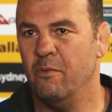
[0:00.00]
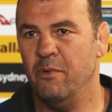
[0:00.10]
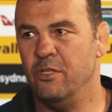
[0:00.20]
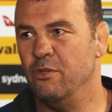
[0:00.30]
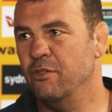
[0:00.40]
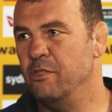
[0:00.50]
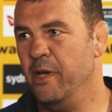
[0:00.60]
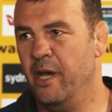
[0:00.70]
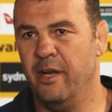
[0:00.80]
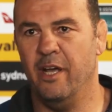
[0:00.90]
we talked
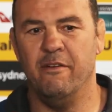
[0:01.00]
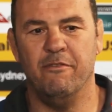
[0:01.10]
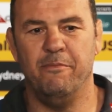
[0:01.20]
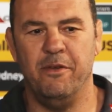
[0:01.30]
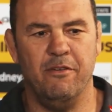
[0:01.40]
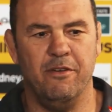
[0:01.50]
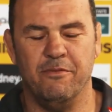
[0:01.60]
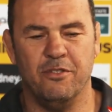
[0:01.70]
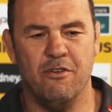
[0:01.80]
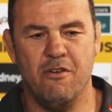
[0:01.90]
about it over a period
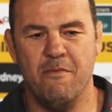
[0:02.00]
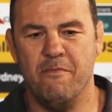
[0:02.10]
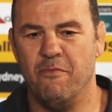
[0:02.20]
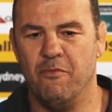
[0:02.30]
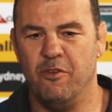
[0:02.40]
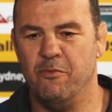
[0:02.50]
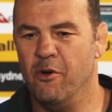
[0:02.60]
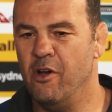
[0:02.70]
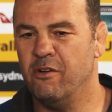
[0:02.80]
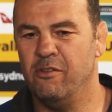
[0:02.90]
of time with
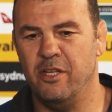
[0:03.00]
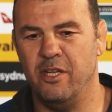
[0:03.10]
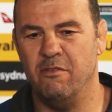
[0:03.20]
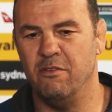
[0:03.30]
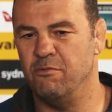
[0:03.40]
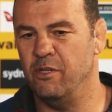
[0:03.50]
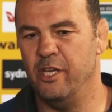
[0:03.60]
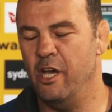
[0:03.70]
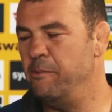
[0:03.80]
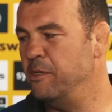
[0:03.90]
Michael, and he was
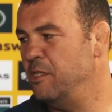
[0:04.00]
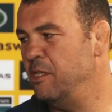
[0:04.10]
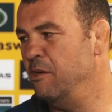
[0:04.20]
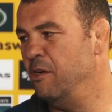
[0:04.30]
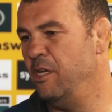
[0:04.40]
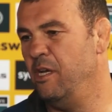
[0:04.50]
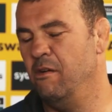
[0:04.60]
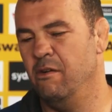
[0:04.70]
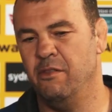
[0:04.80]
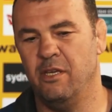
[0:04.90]
really open to the
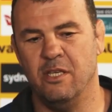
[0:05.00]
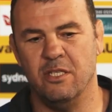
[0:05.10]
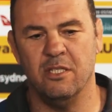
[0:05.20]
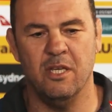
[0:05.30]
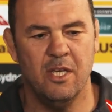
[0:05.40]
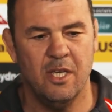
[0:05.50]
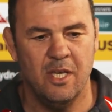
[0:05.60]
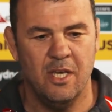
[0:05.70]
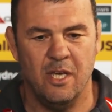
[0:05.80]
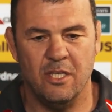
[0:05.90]
idea. I think he's
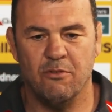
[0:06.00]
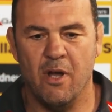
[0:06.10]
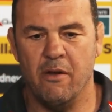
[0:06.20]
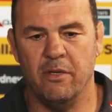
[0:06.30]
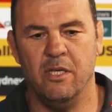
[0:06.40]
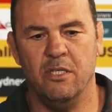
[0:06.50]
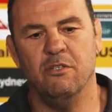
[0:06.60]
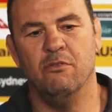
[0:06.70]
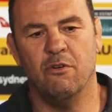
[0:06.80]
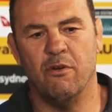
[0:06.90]
growing
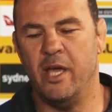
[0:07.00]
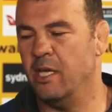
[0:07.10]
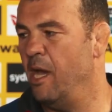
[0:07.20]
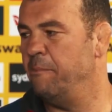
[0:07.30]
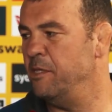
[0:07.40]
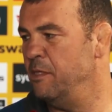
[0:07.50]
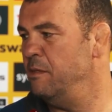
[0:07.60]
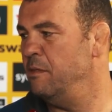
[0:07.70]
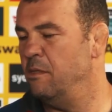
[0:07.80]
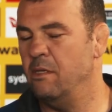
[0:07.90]
into a great captain.
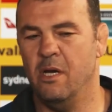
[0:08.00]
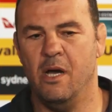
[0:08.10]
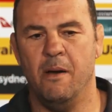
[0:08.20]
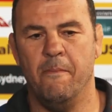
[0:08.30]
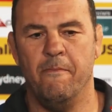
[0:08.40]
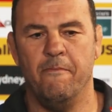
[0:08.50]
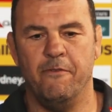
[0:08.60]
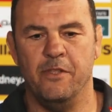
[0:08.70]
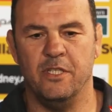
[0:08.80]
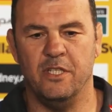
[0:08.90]

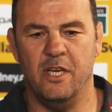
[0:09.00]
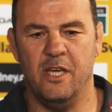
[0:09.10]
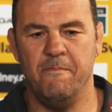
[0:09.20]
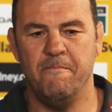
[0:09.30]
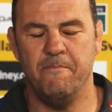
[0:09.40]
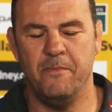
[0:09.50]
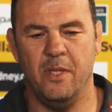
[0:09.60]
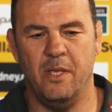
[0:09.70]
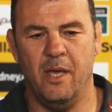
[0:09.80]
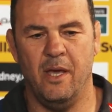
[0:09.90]
For the team,
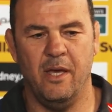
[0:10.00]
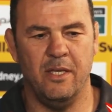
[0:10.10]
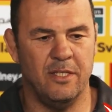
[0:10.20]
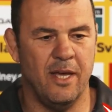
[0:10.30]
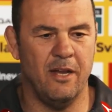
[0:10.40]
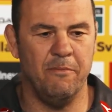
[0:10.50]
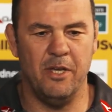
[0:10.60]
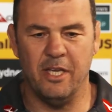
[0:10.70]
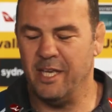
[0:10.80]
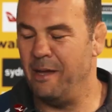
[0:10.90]
he started
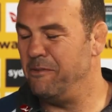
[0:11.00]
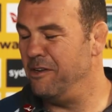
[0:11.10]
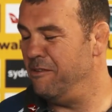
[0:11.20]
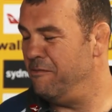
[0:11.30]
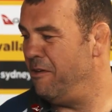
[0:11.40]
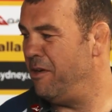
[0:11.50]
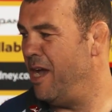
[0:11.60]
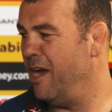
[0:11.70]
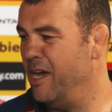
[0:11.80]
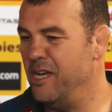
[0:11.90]
being captain at a very
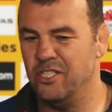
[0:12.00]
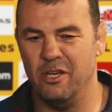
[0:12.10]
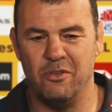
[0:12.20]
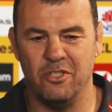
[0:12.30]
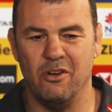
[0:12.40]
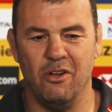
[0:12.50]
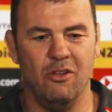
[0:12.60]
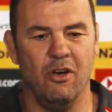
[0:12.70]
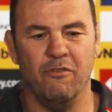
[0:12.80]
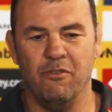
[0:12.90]
young age, so he's got a
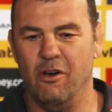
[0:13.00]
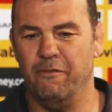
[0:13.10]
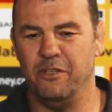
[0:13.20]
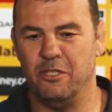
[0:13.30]
lot of life